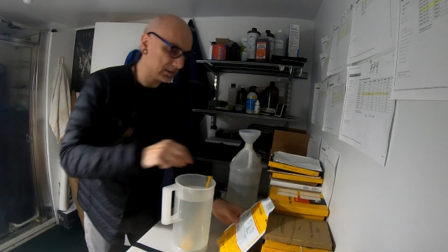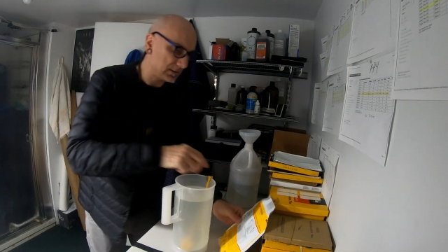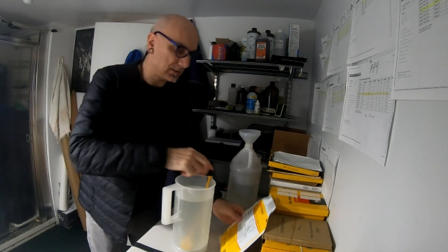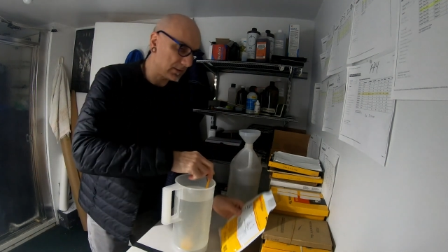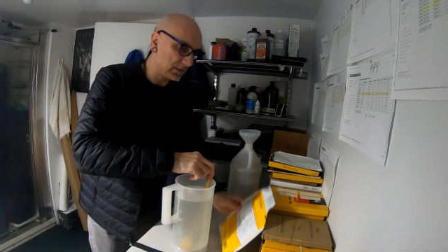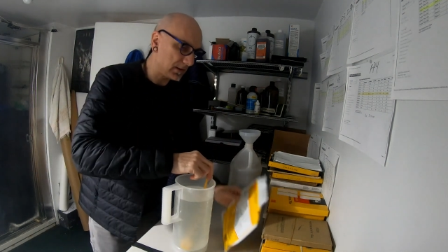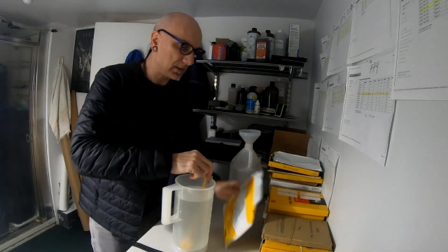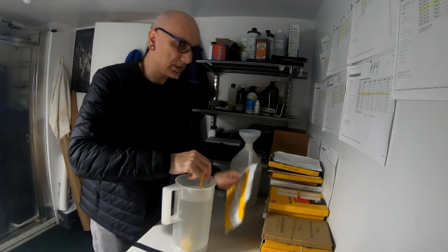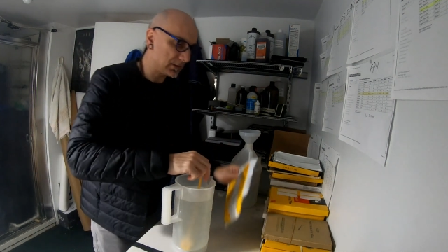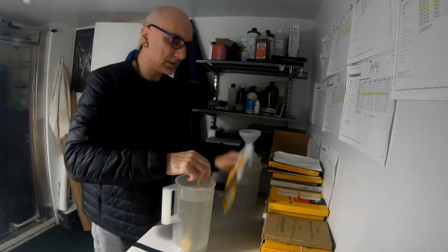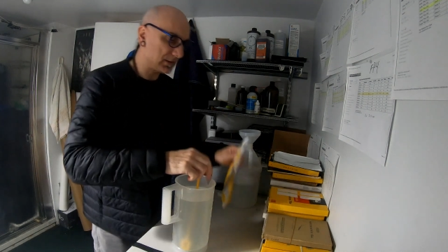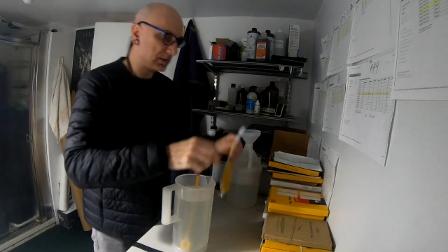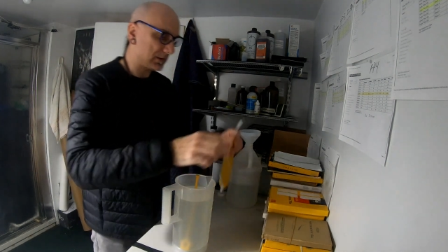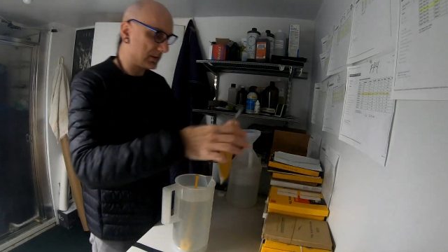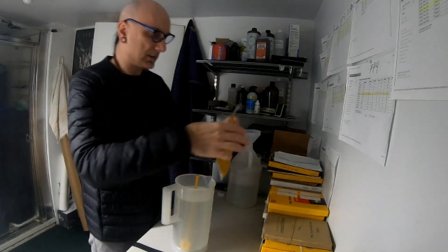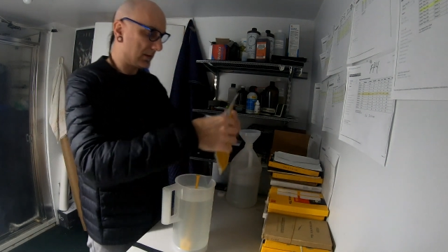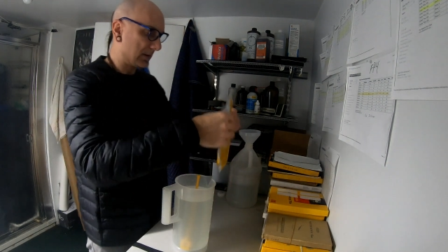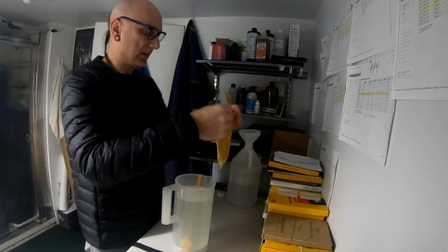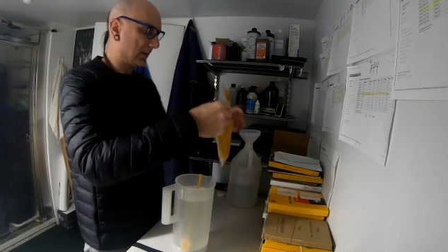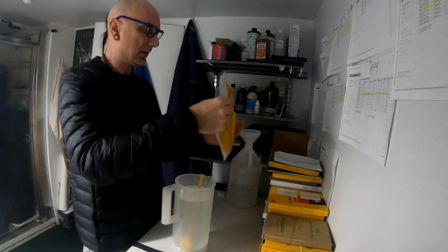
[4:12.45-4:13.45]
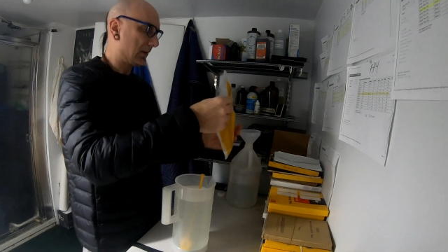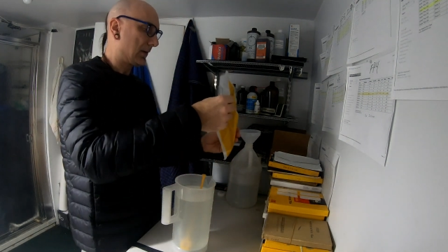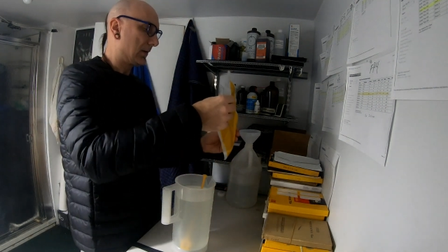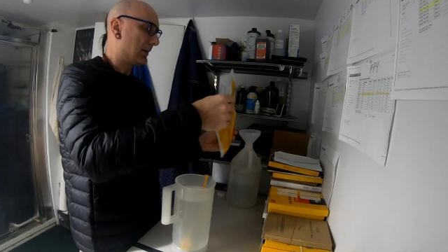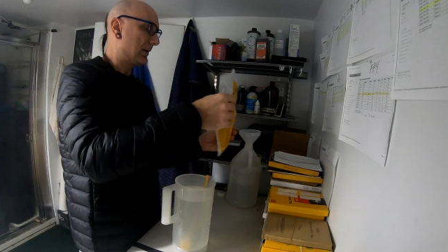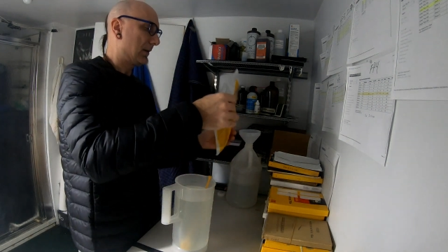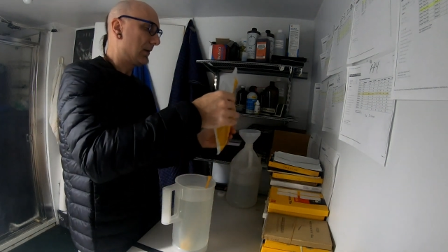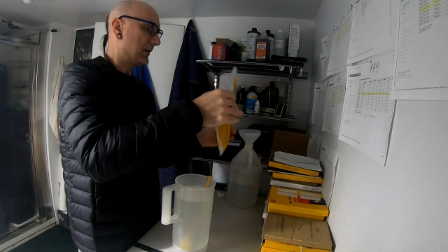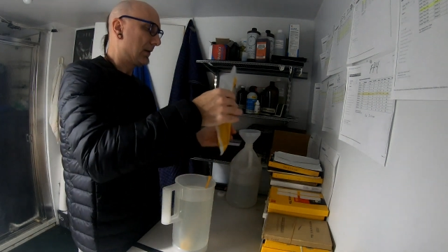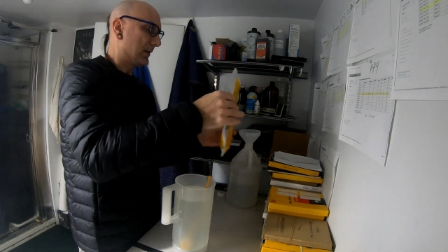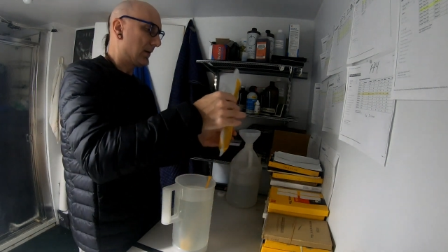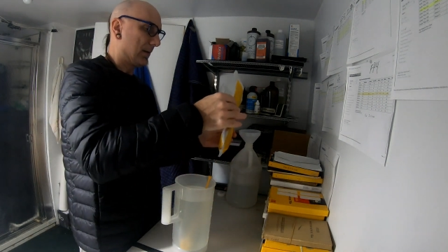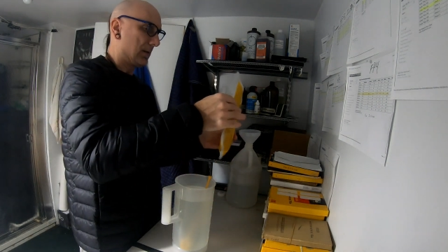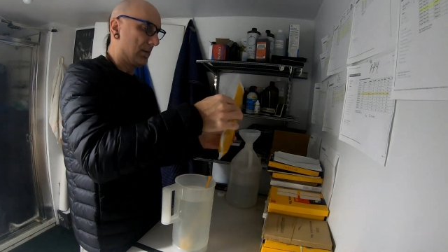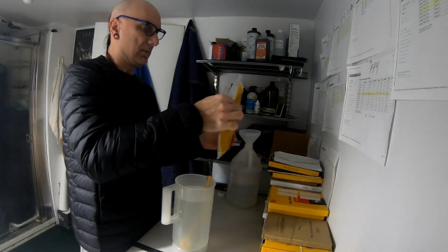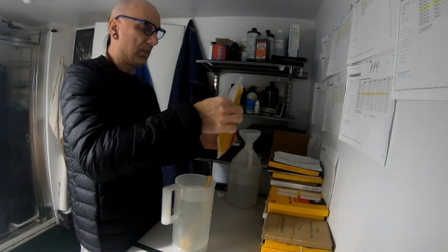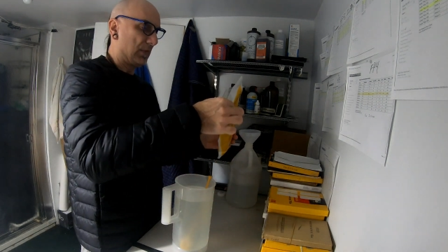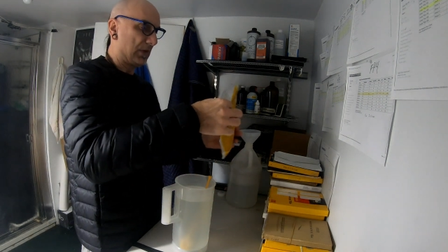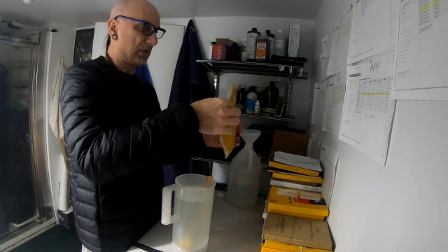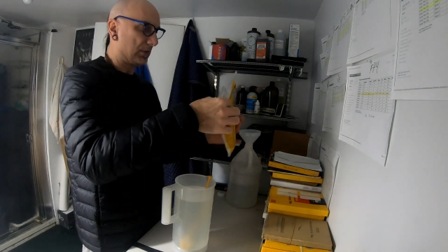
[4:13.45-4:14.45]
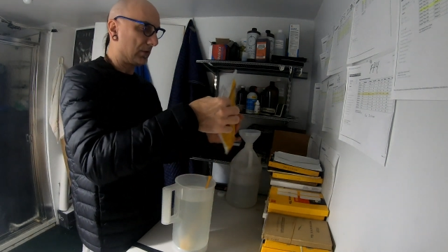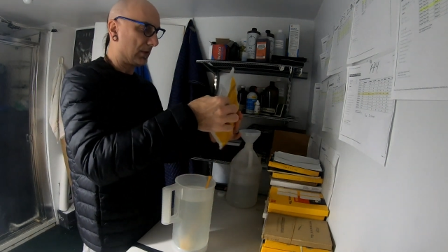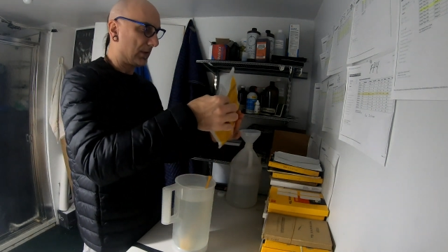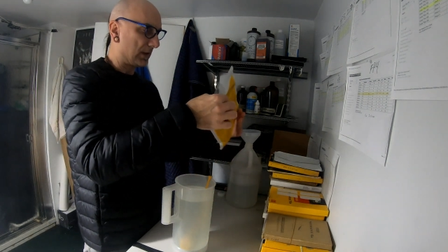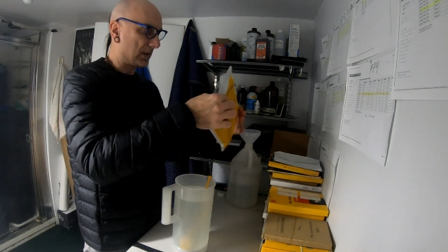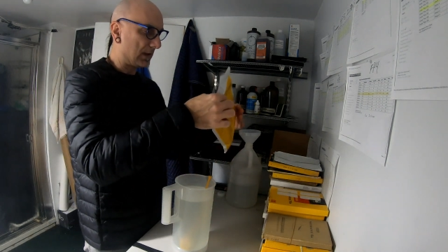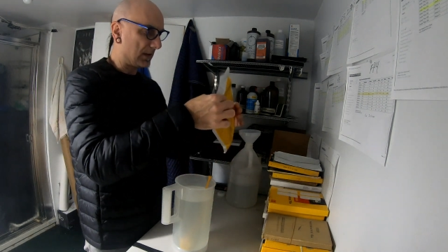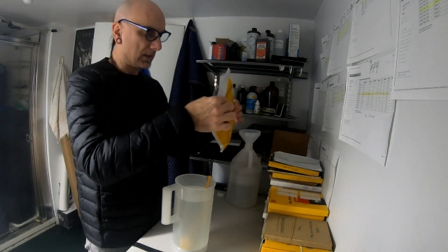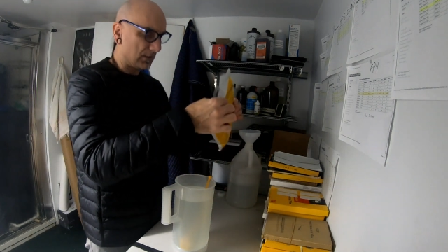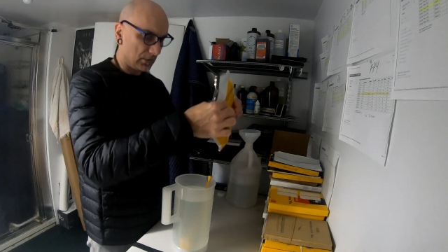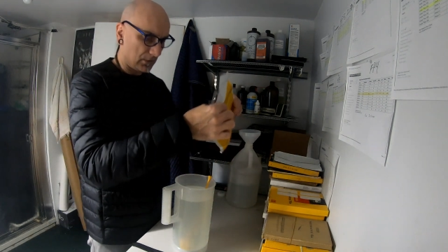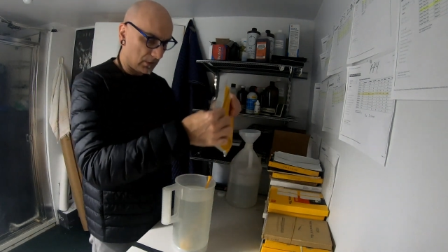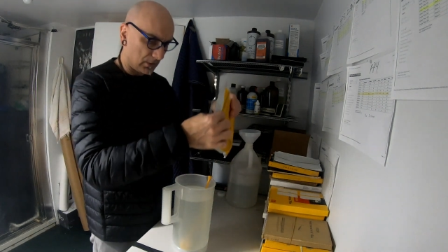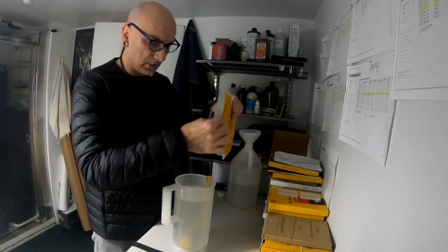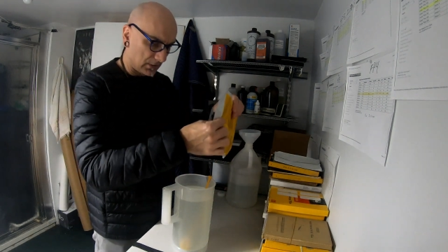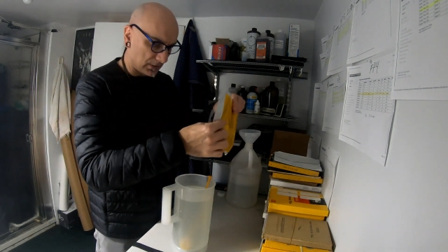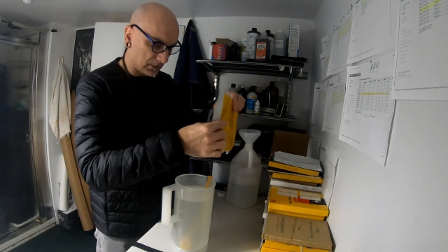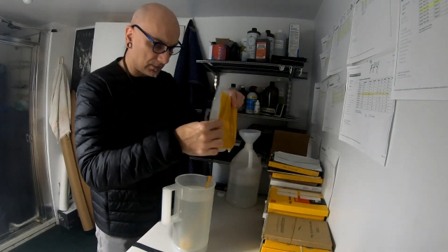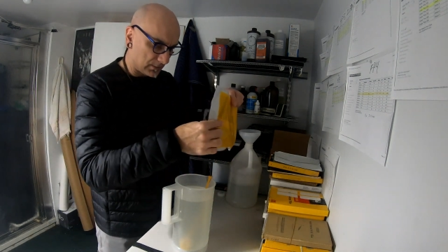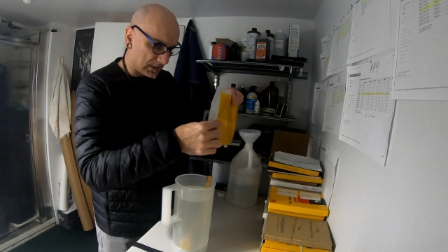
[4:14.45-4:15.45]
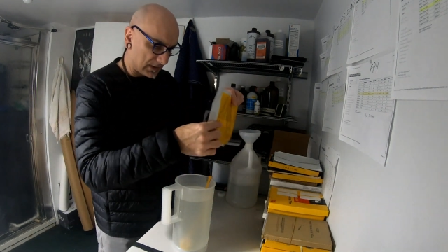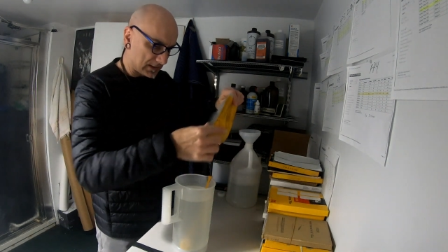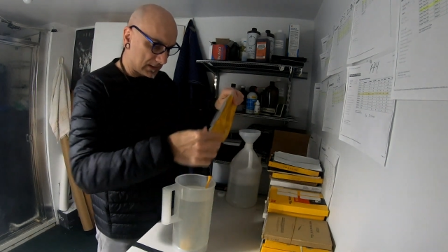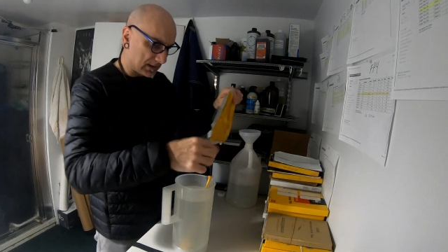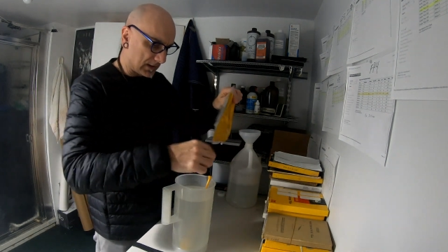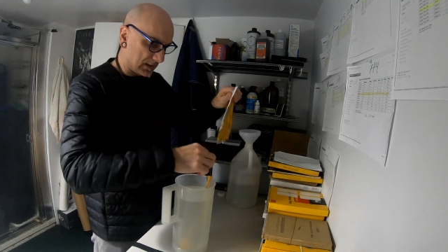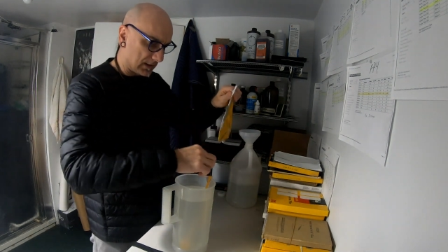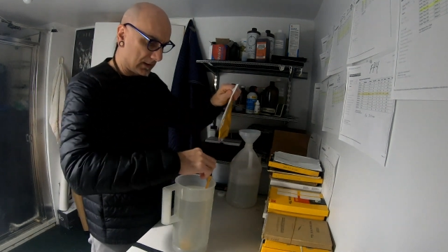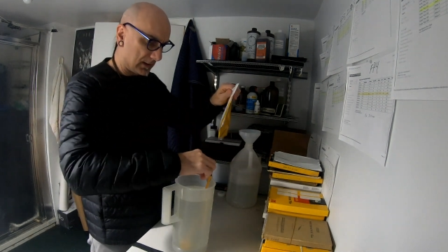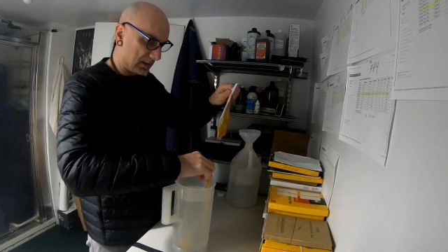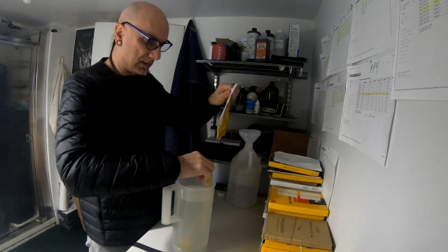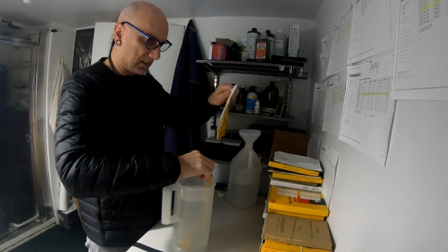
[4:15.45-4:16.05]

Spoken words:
so then I'll just make sure I get all the rest out of